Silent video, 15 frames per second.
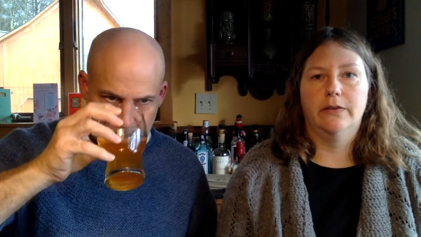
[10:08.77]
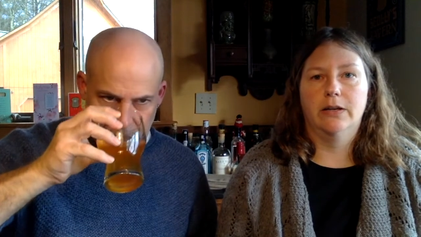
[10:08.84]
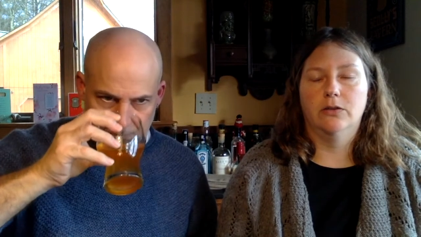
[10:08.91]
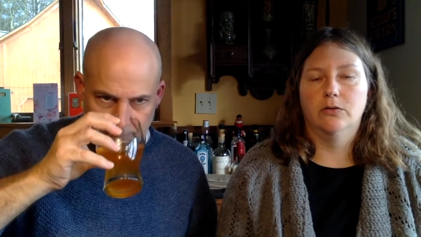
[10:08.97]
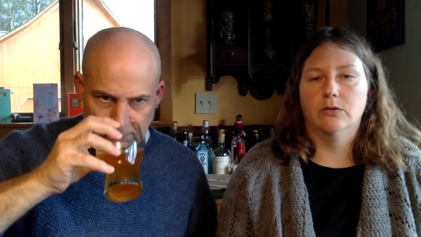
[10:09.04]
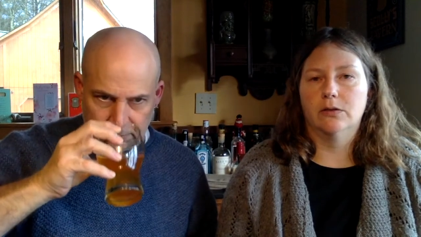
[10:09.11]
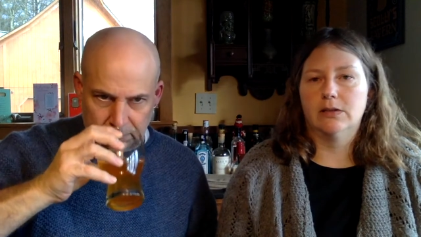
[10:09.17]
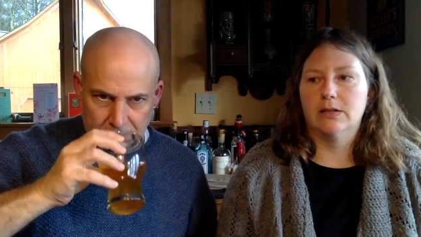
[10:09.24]

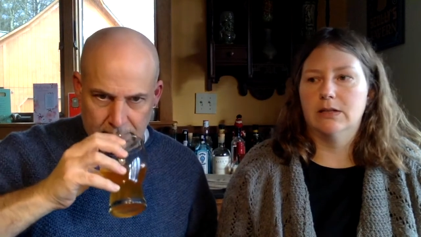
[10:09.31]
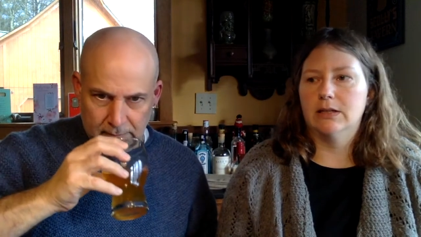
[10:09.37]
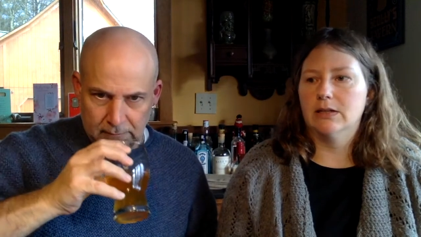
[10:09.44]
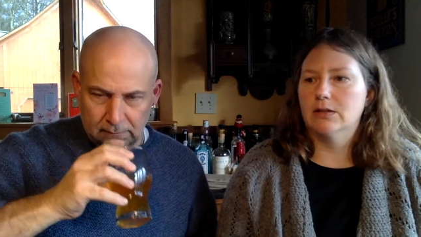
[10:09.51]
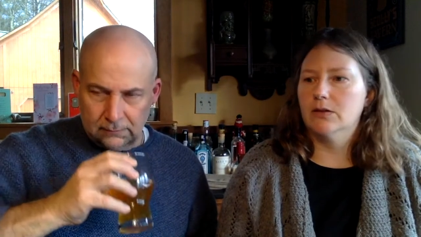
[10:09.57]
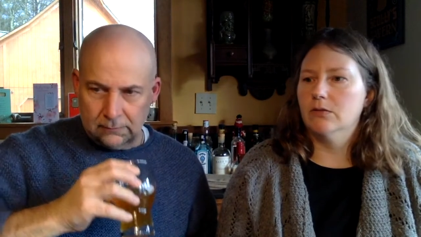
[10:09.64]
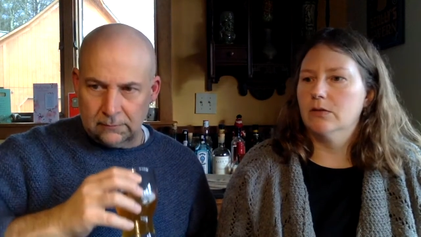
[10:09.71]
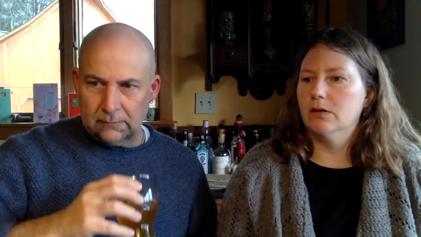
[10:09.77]
Speaker 1: had gruits that
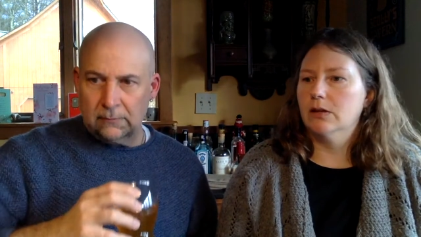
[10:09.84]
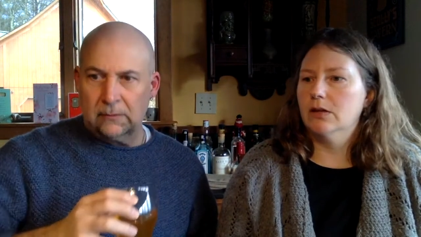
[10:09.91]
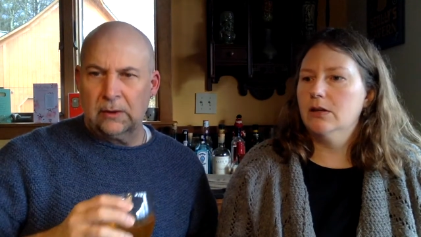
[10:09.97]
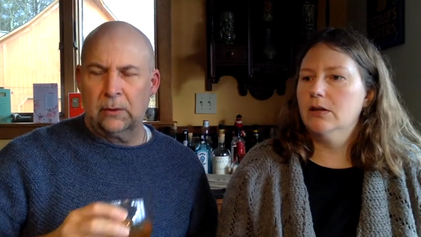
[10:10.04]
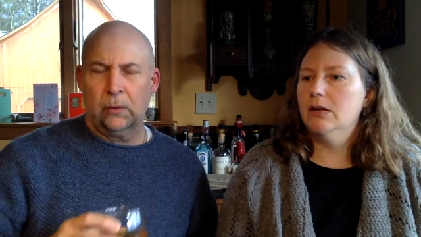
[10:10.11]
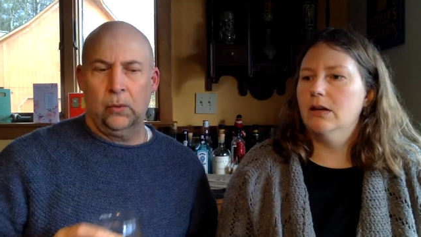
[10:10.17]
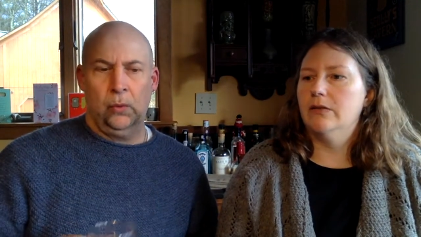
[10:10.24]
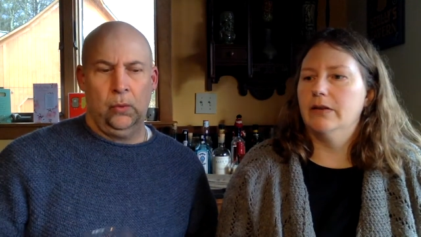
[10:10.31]
tasted really
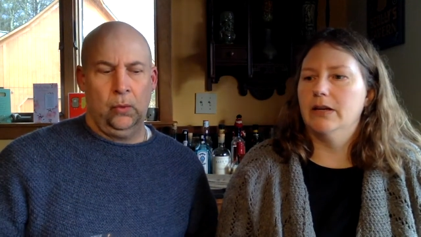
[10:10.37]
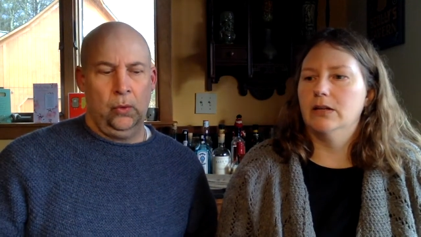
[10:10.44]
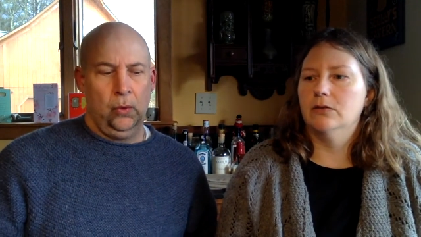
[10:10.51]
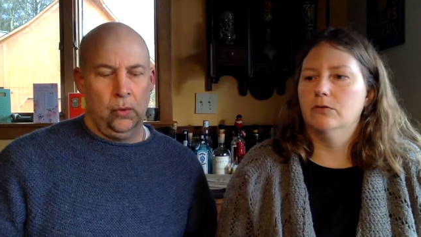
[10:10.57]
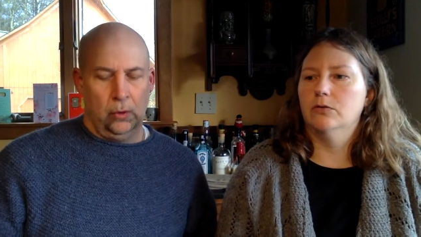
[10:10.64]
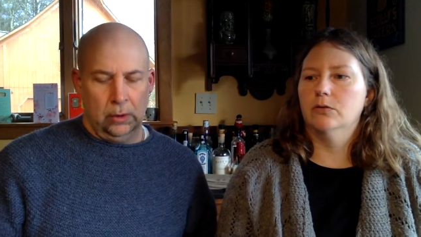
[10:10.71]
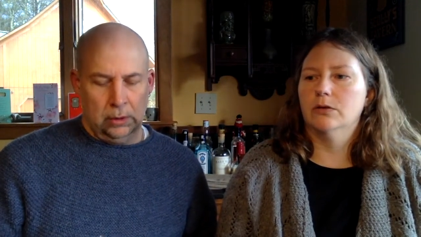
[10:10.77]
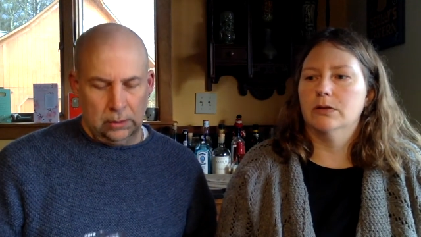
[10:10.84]
good. I've
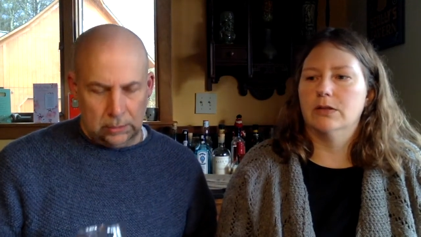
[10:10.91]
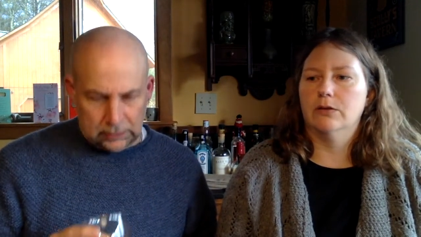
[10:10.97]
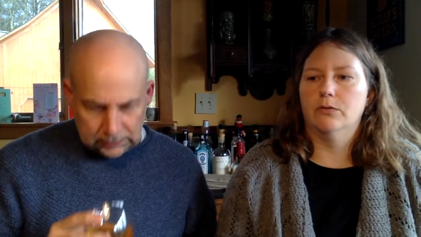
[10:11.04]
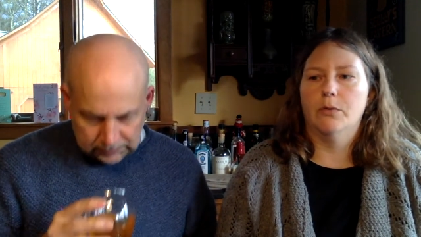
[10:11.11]
had gruits that